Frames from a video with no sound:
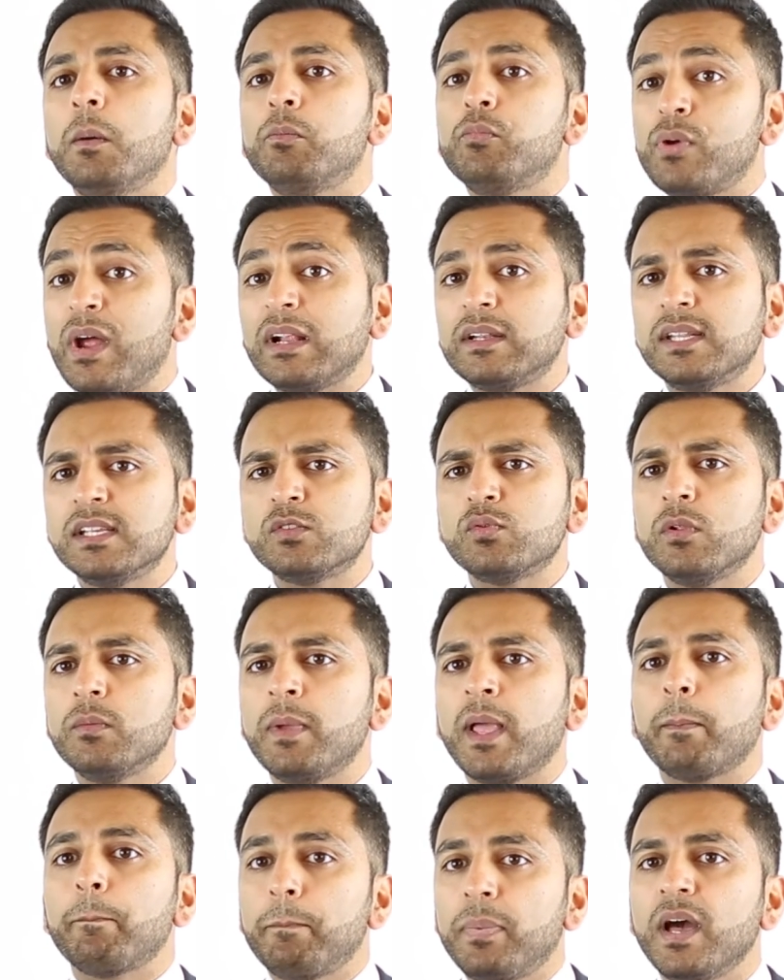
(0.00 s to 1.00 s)
Practice will
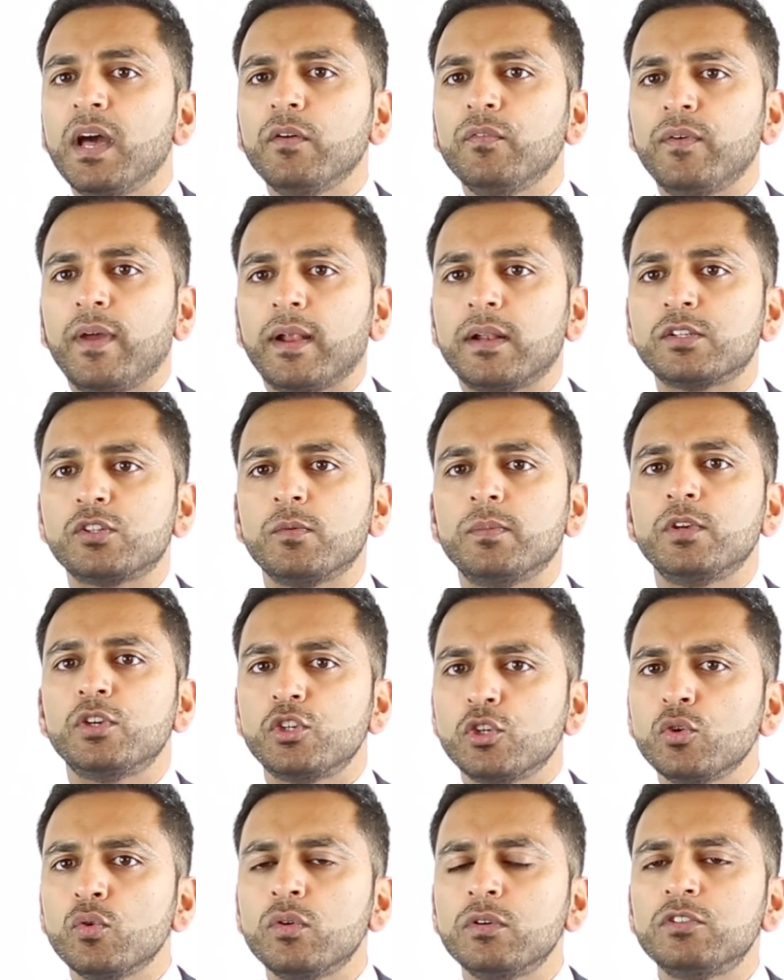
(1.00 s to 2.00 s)
make perfect, so be
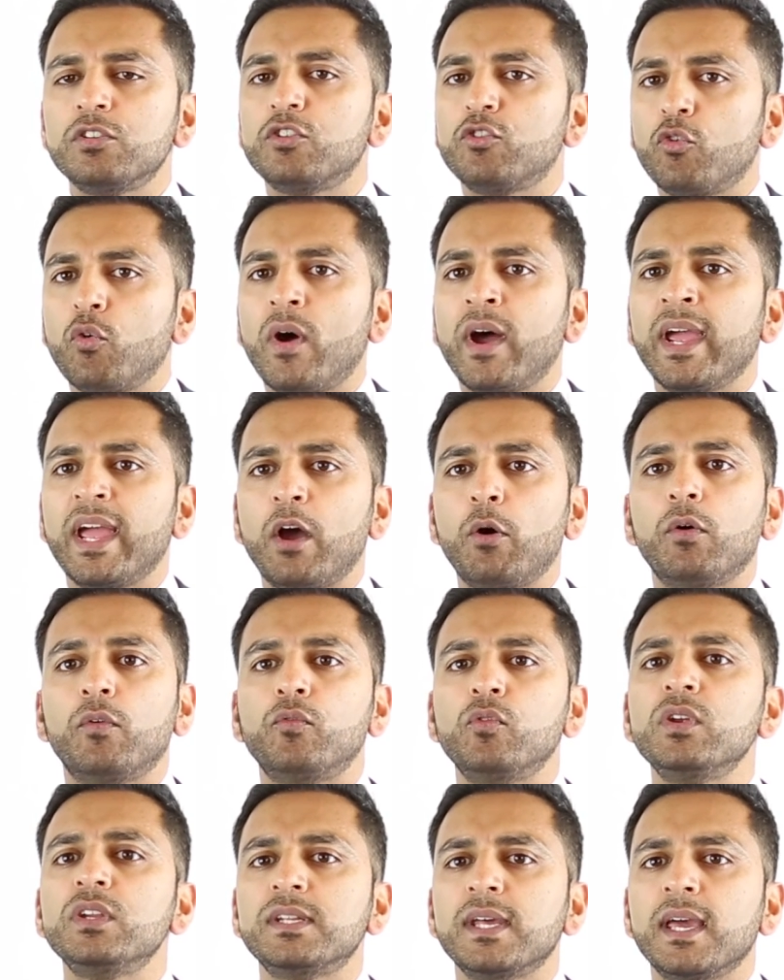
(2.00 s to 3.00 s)
sure to try our
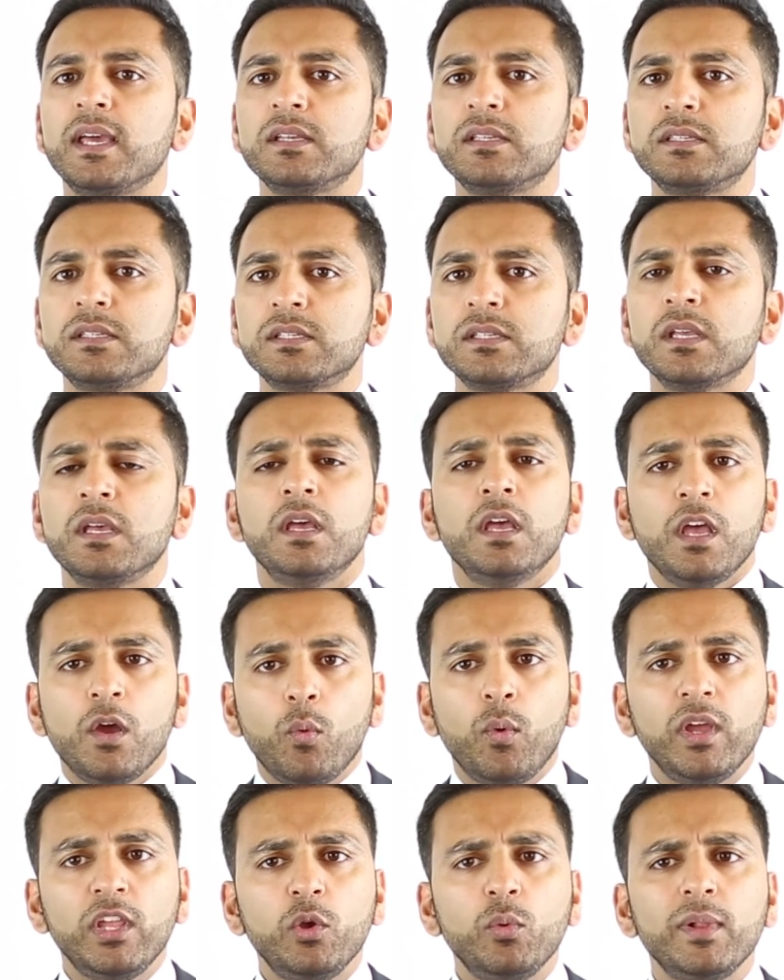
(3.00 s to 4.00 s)
free tests
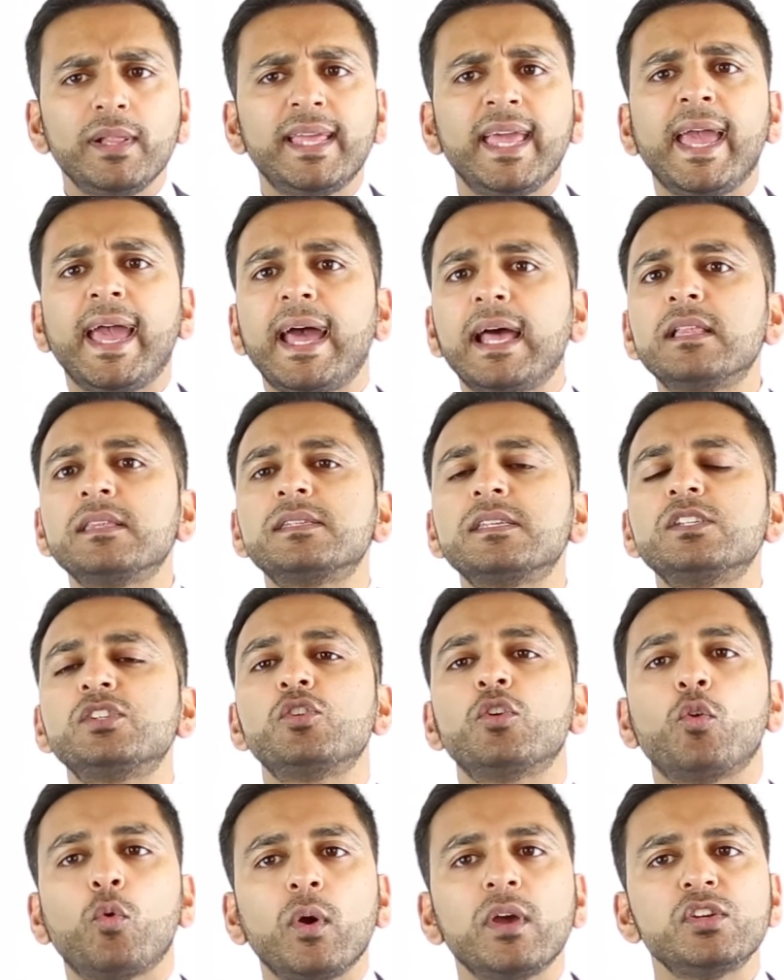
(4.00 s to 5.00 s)
where you will get answers to
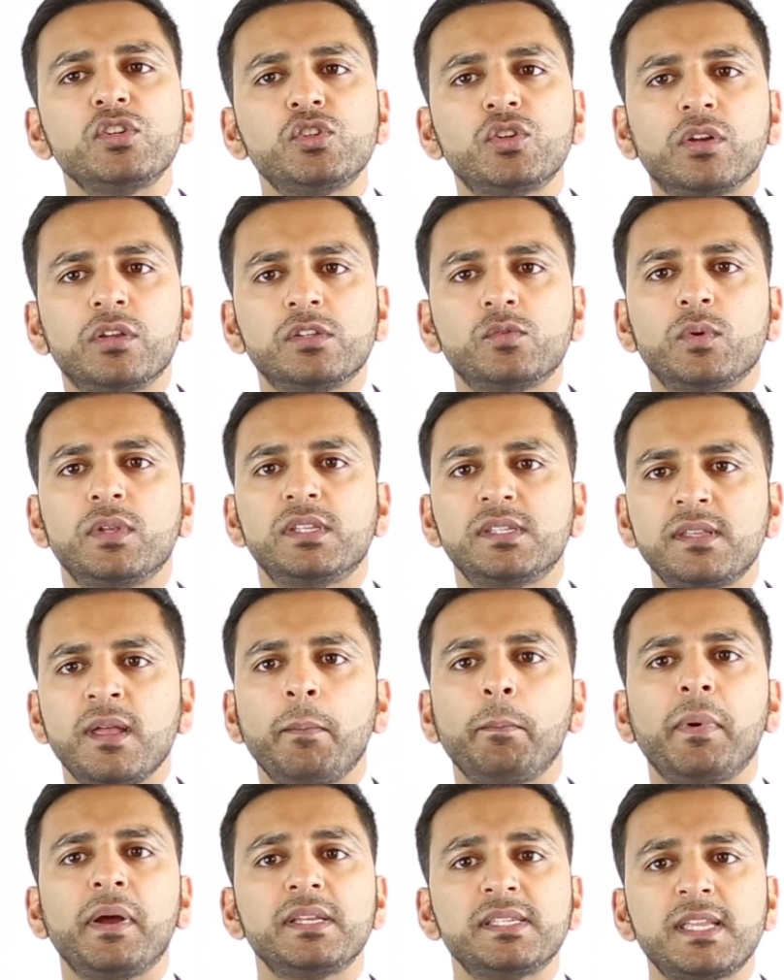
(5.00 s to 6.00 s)
questions with
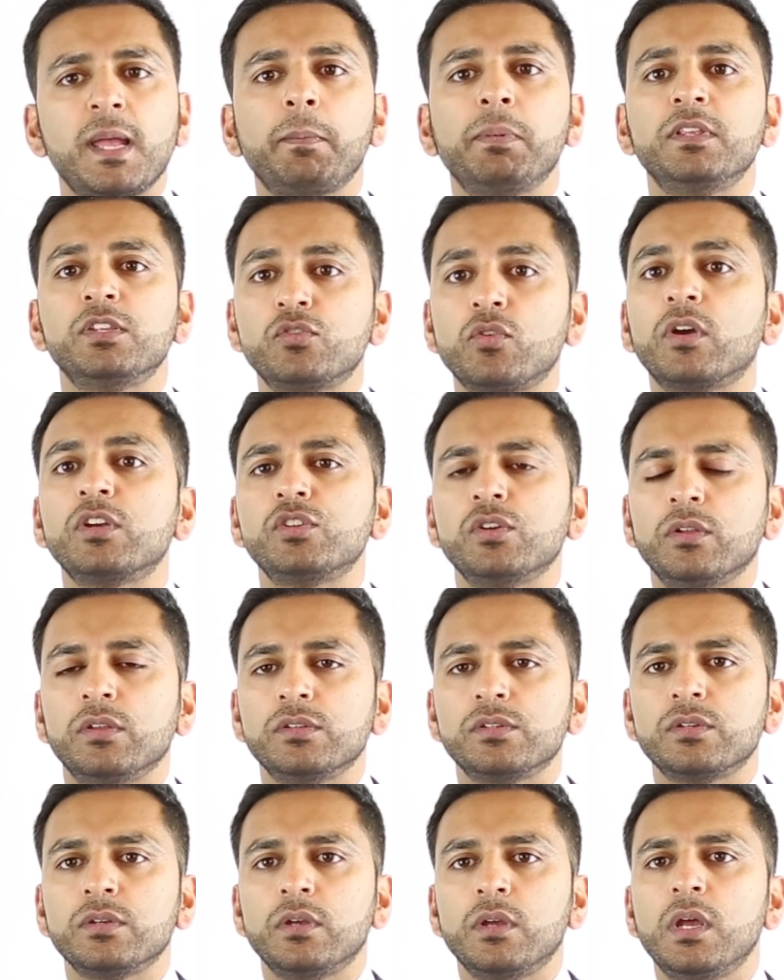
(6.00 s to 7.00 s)
step-by-step -step
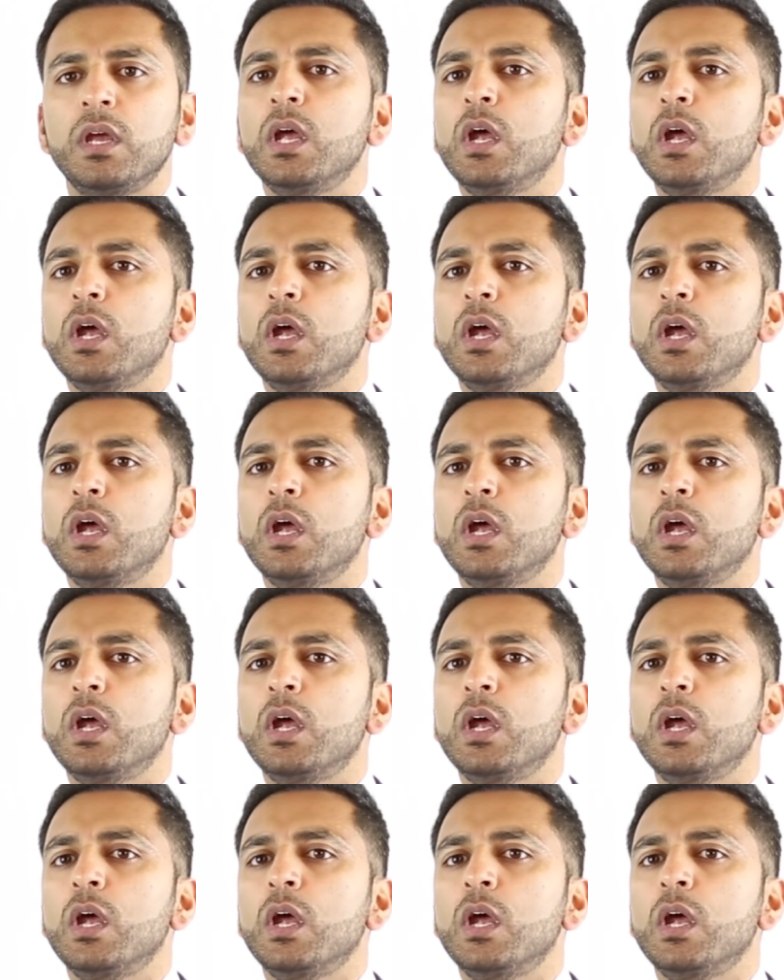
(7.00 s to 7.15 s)
instructions.